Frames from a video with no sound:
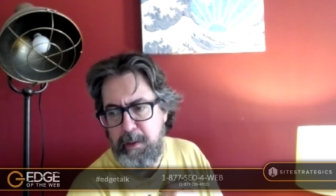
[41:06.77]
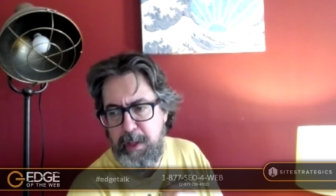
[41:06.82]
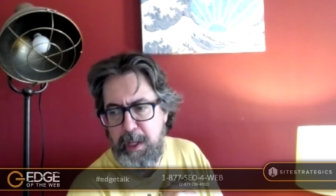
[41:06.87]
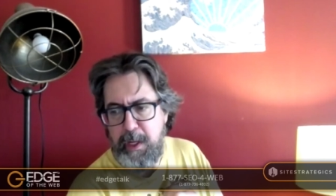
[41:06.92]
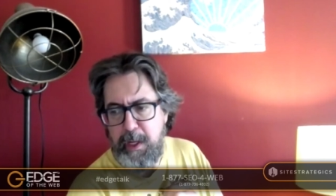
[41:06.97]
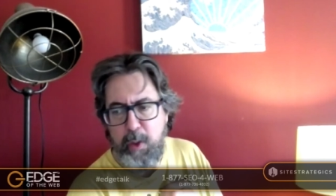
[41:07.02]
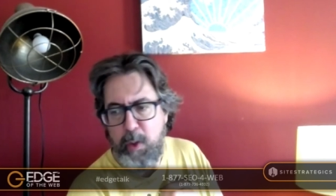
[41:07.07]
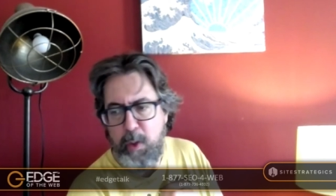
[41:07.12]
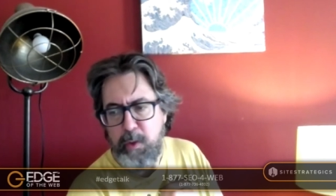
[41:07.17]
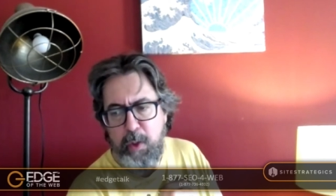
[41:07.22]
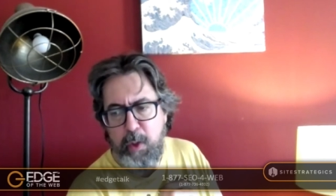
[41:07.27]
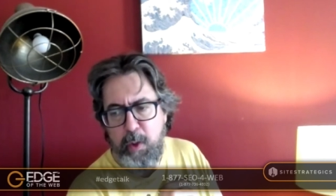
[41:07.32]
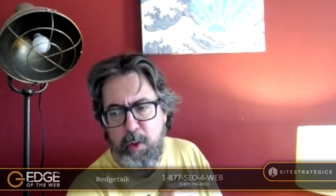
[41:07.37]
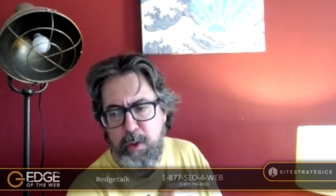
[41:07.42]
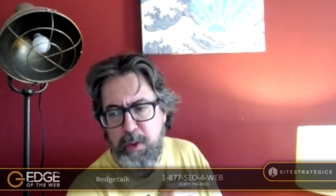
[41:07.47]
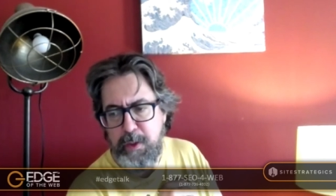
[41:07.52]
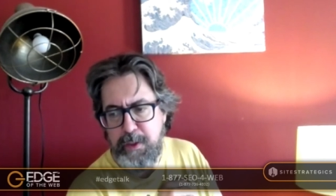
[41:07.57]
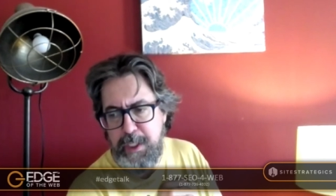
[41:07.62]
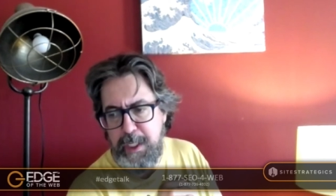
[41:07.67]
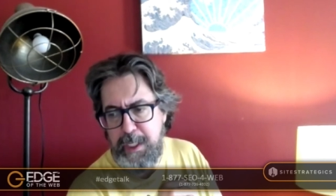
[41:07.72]
They no
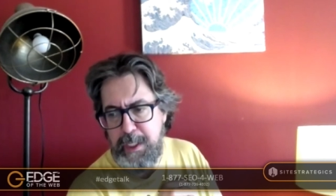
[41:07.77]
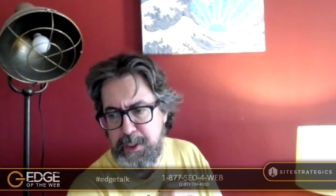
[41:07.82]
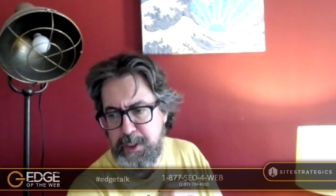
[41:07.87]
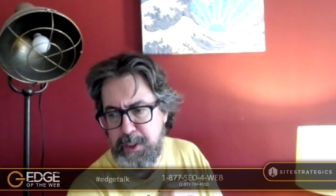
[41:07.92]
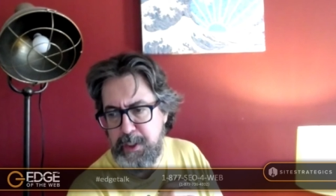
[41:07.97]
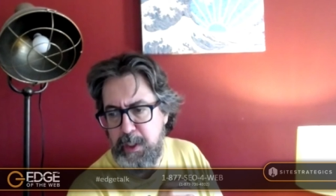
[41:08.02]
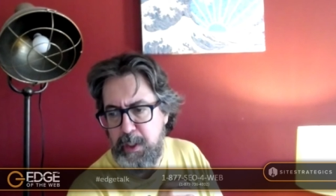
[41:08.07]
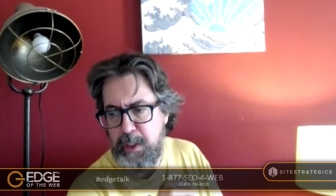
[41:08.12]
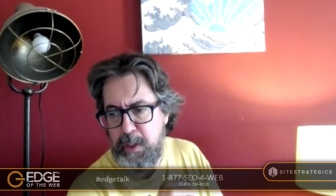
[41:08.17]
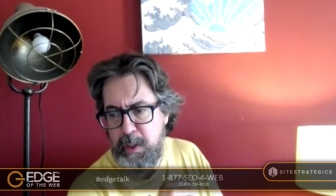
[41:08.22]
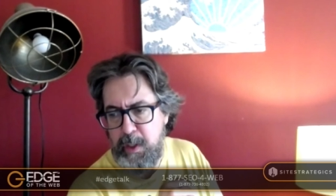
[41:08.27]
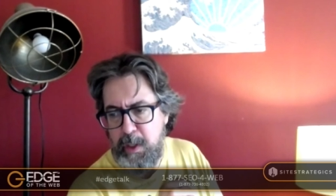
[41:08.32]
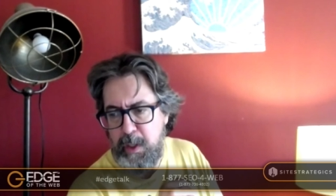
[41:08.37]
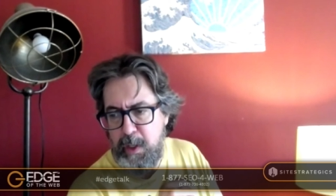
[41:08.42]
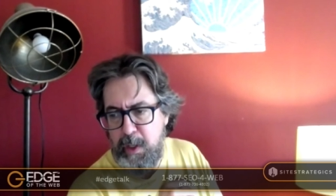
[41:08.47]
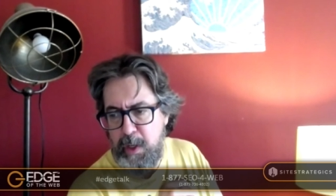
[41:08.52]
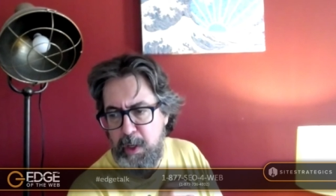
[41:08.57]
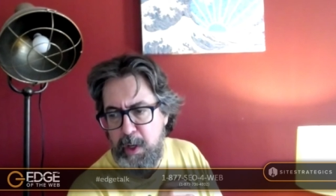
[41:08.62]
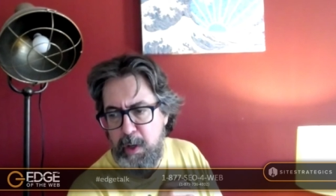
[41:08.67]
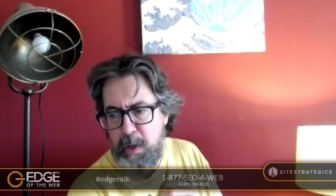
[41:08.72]
longer exist.
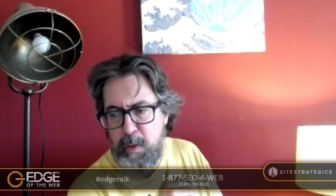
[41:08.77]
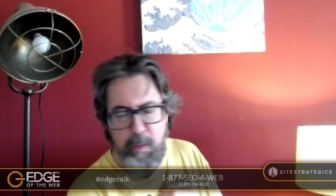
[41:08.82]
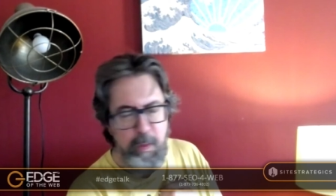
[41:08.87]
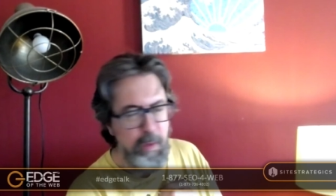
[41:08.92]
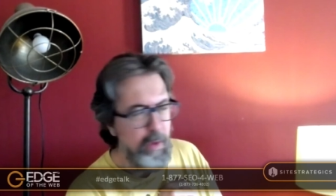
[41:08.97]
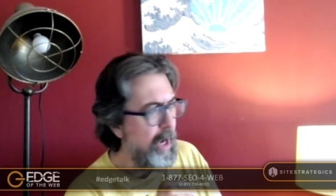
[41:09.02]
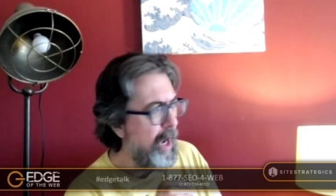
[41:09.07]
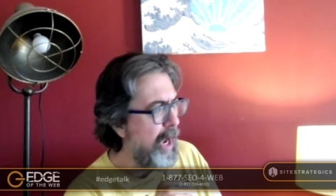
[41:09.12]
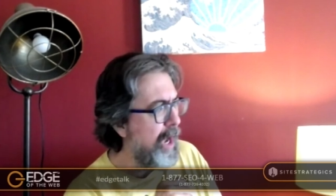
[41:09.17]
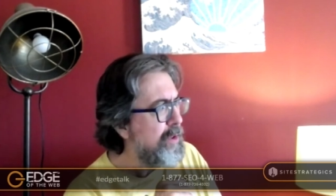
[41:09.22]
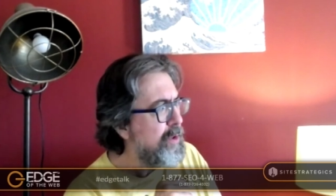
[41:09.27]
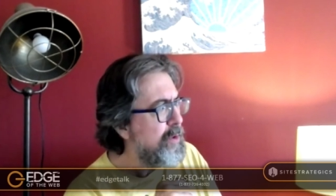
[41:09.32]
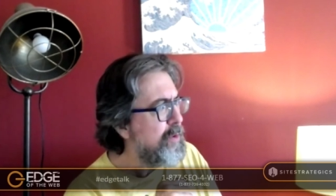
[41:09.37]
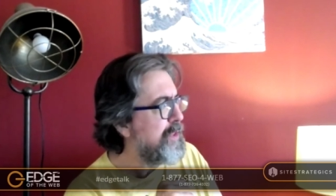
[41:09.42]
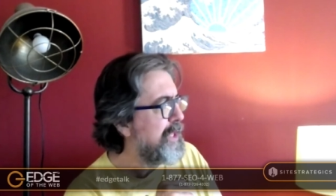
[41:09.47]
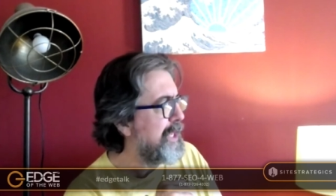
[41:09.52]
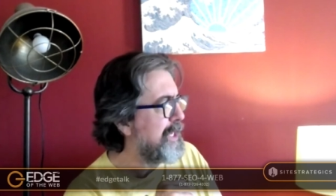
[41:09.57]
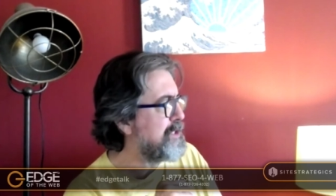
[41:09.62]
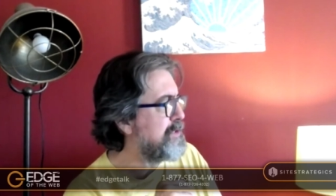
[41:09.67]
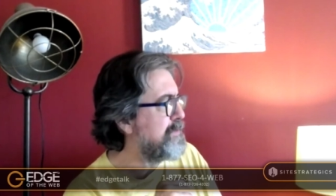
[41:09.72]
Other
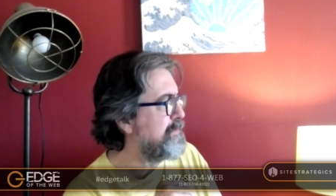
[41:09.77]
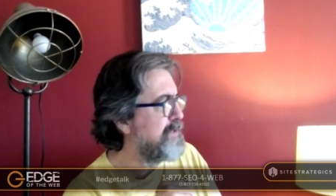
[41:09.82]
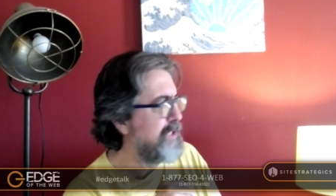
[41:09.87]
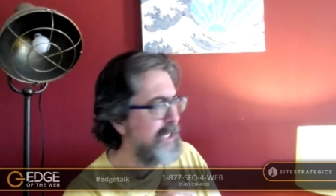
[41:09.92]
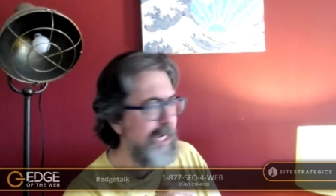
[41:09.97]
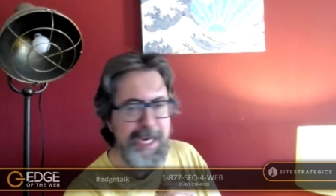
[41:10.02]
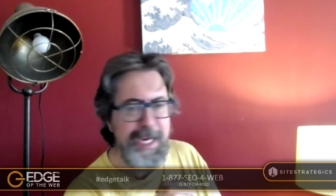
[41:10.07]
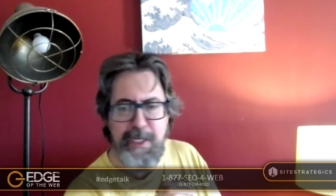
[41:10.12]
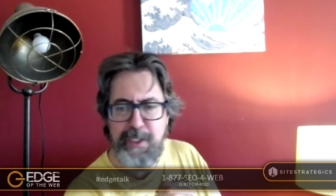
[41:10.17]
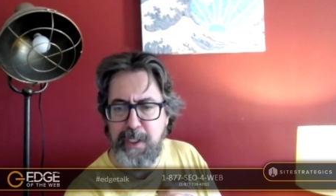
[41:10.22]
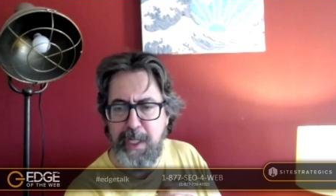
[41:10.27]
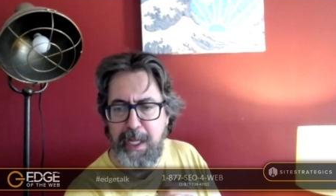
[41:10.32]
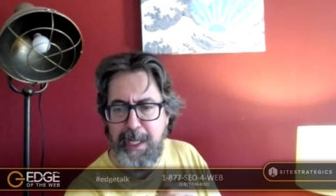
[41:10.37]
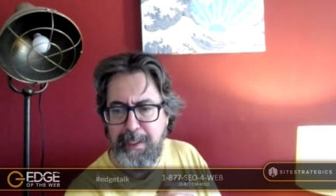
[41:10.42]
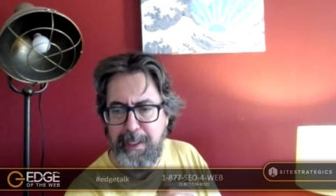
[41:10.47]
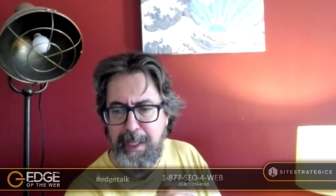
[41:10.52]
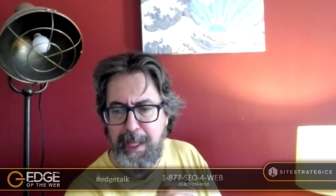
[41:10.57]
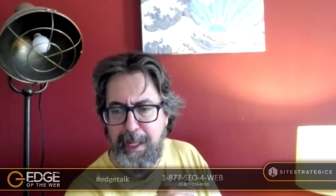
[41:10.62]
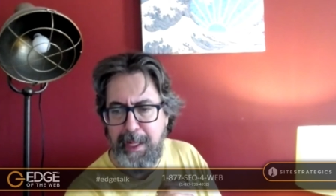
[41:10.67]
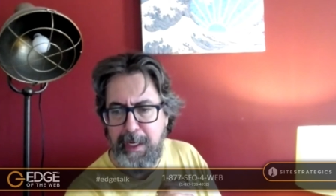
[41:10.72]
things have changed
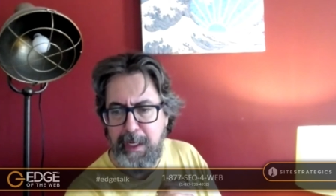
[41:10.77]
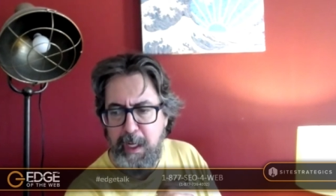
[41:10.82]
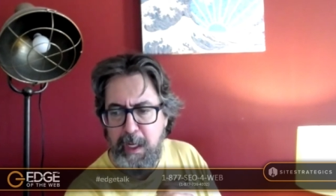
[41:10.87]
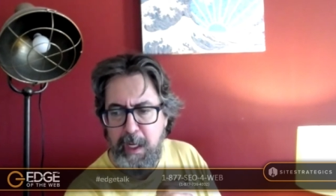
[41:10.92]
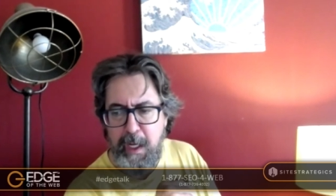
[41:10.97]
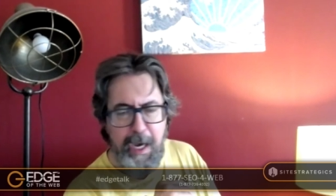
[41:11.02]
like that.